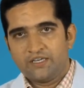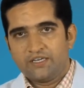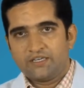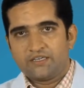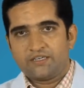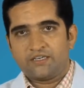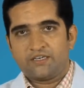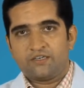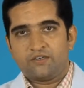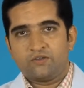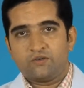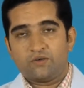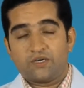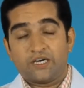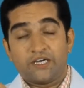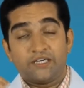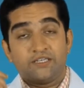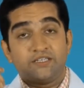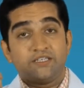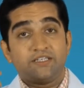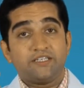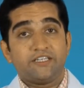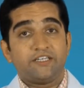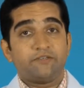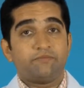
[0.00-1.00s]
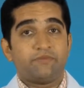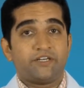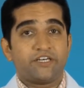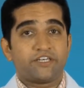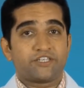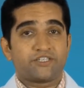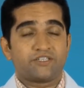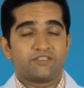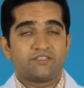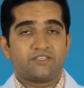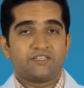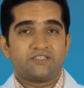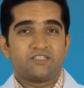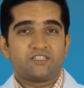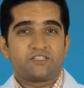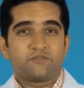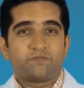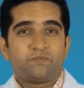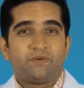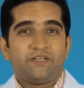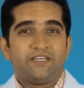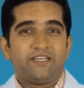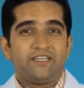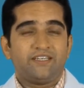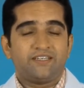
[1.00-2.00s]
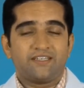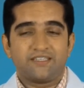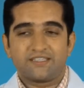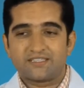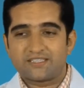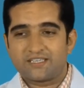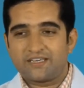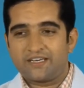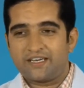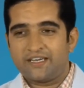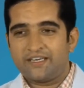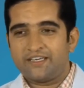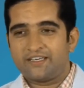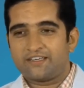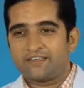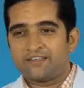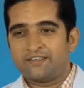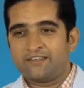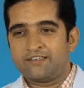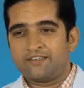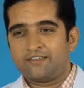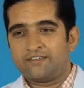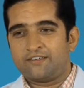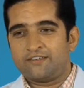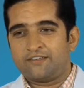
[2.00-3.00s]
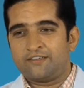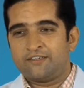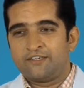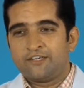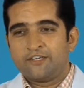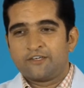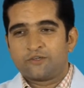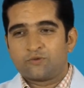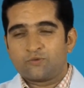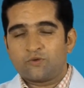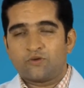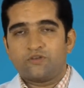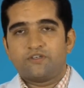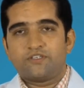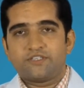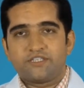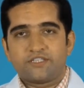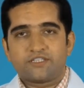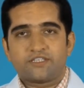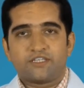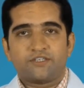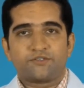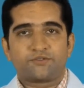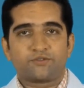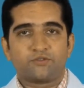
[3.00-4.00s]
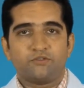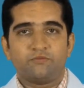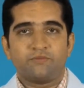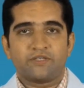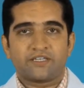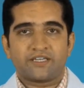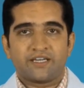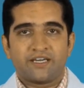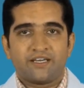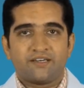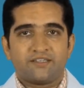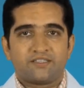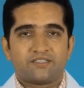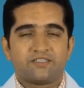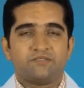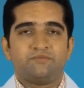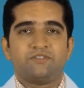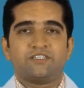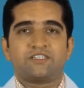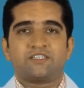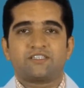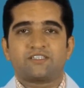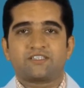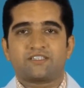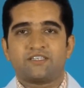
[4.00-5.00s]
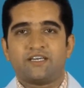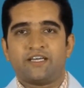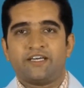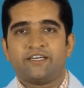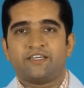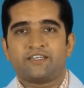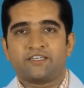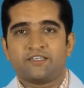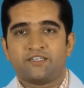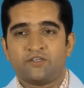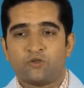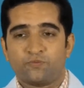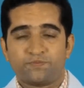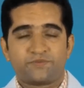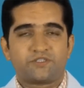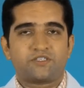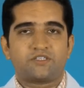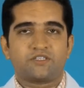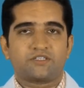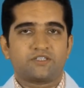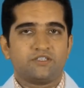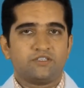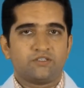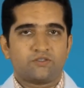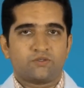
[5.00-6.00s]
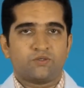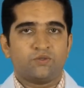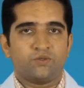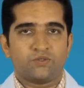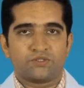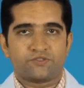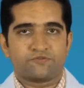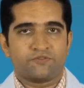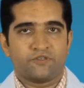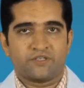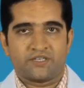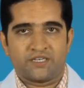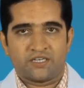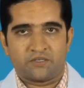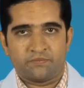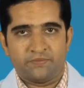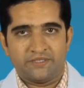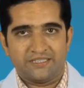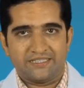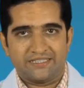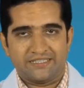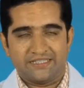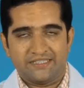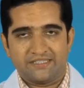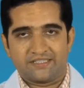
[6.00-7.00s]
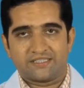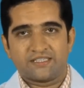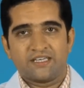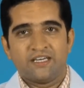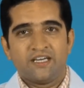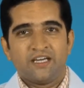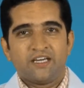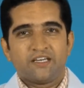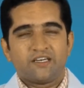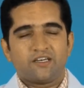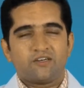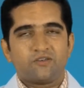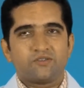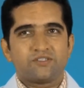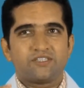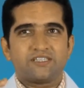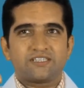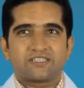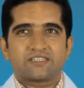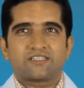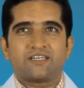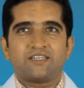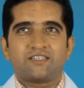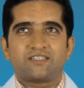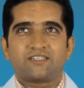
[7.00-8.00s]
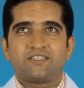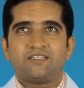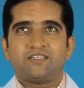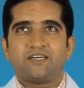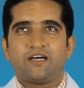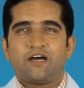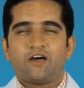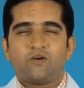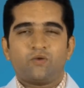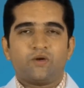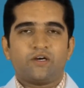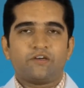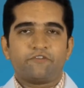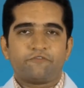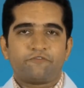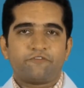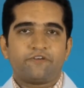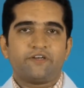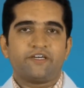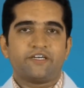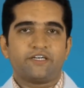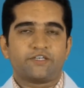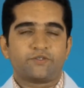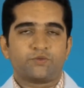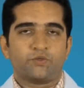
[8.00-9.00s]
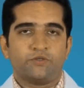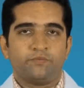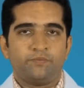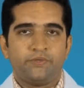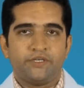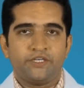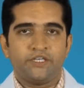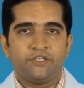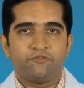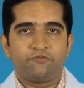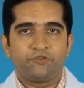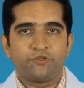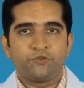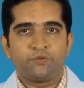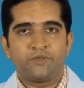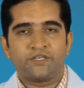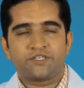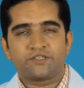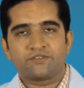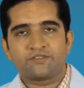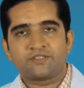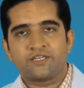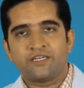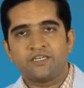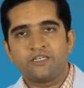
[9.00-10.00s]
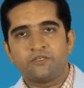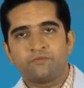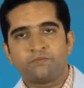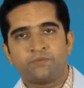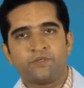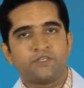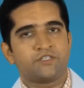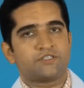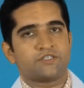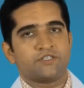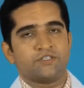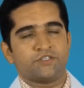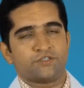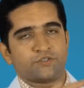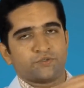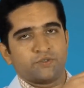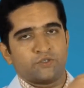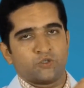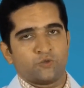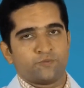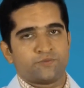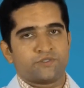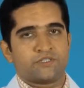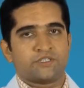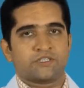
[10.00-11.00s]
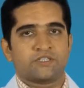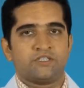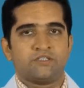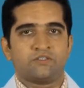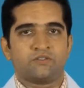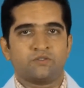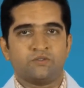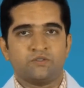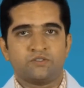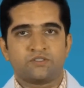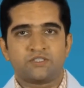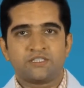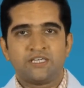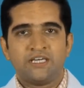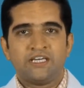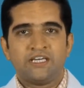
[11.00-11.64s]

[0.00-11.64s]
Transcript: Now I earlier mentioned that the spleen is like a quality control mechanism, it is like an obstacle course for RBCs. Now just consider how unfair it would be if you were to send a person through an obstacle course